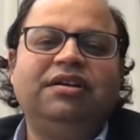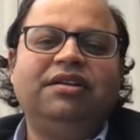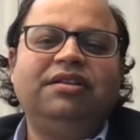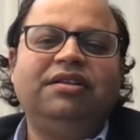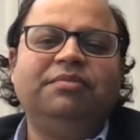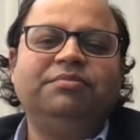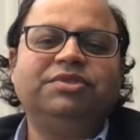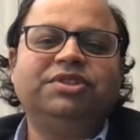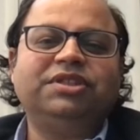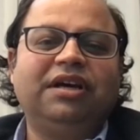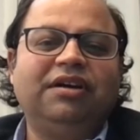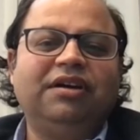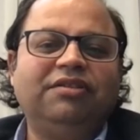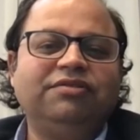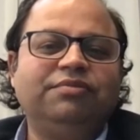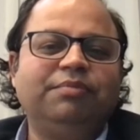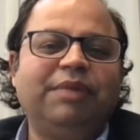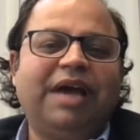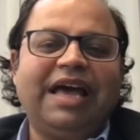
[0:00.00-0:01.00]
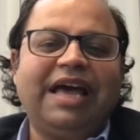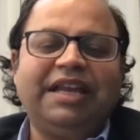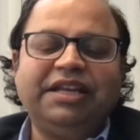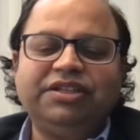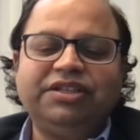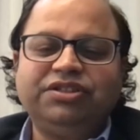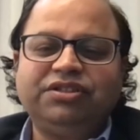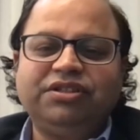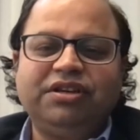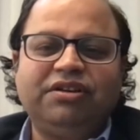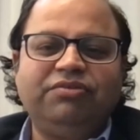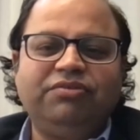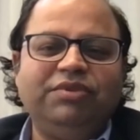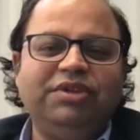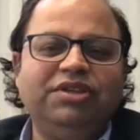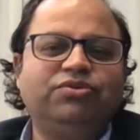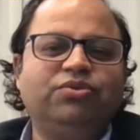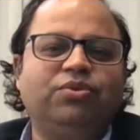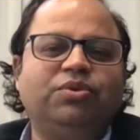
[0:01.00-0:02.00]
themselves, manage their
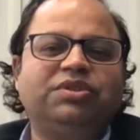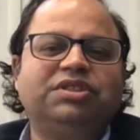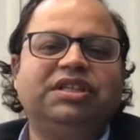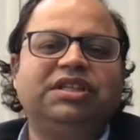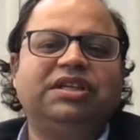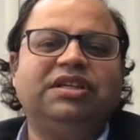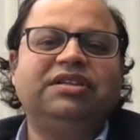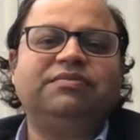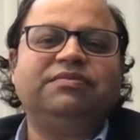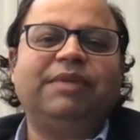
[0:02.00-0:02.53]
resources,